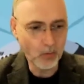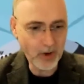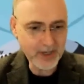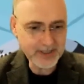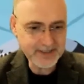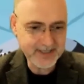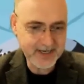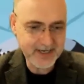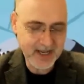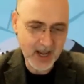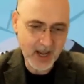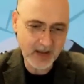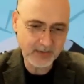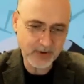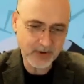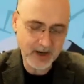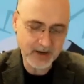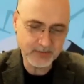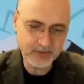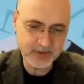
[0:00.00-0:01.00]
one day
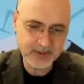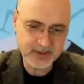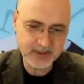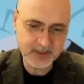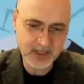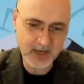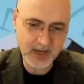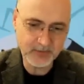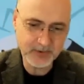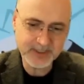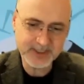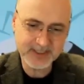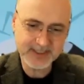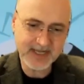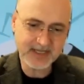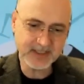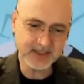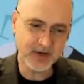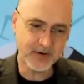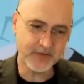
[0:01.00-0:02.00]
I was
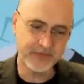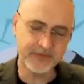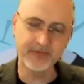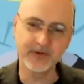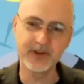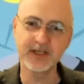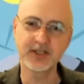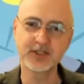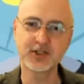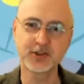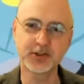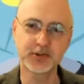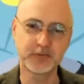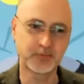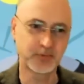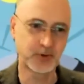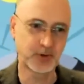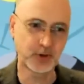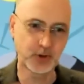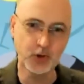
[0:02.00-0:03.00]
sent off for
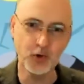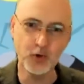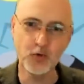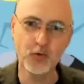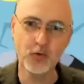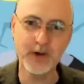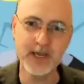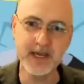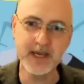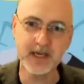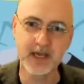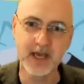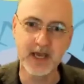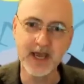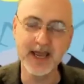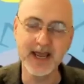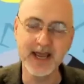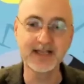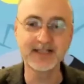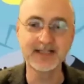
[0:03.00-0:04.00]
this 2-week
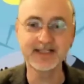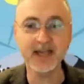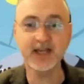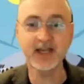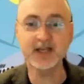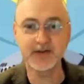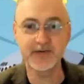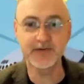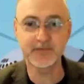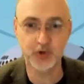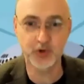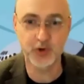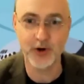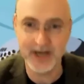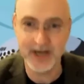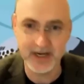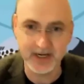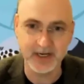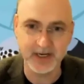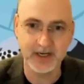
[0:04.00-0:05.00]
executive
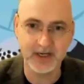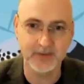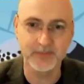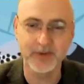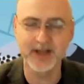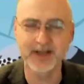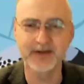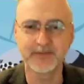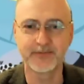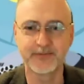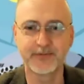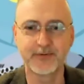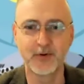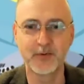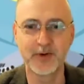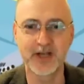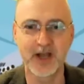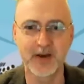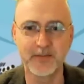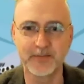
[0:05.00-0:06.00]
training at my
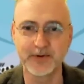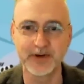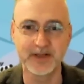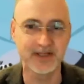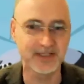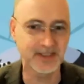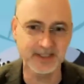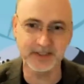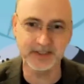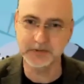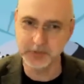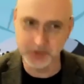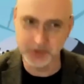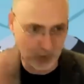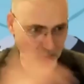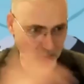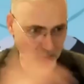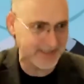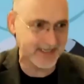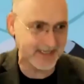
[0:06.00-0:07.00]
former company. This is
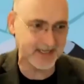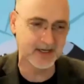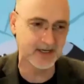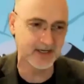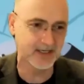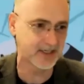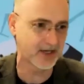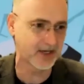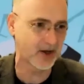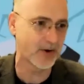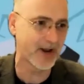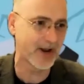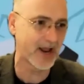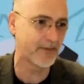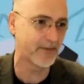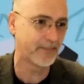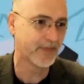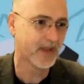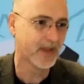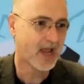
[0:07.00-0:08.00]
20 years ago
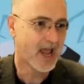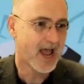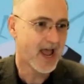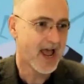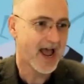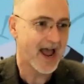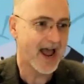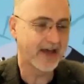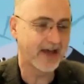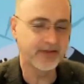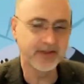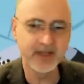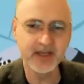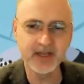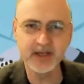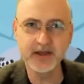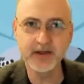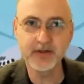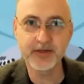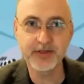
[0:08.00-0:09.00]
now, at
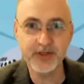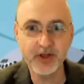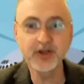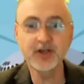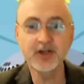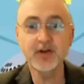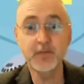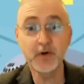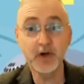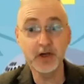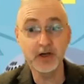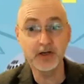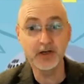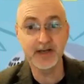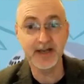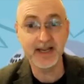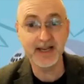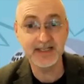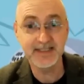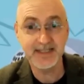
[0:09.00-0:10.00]
the
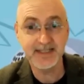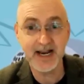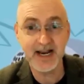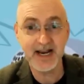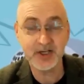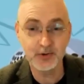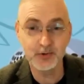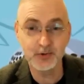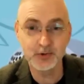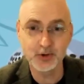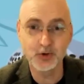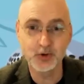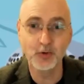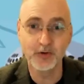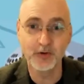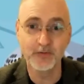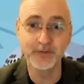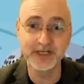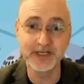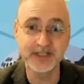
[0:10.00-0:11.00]
Thunderbird International
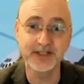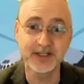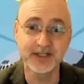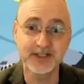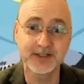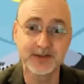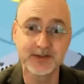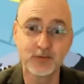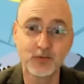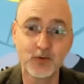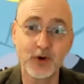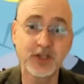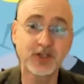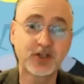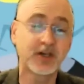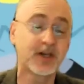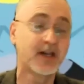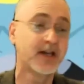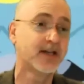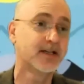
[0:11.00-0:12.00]
School of Business,
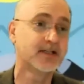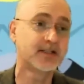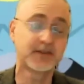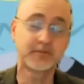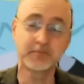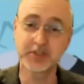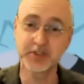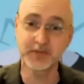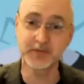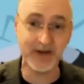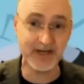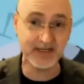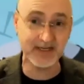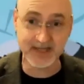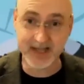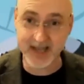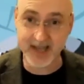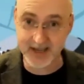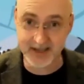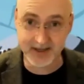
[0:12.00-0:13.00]
which is
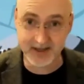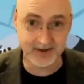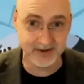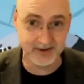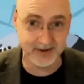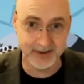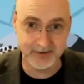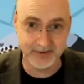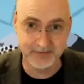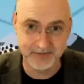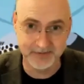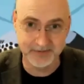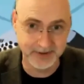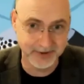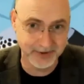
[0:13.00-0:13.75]
spectacular,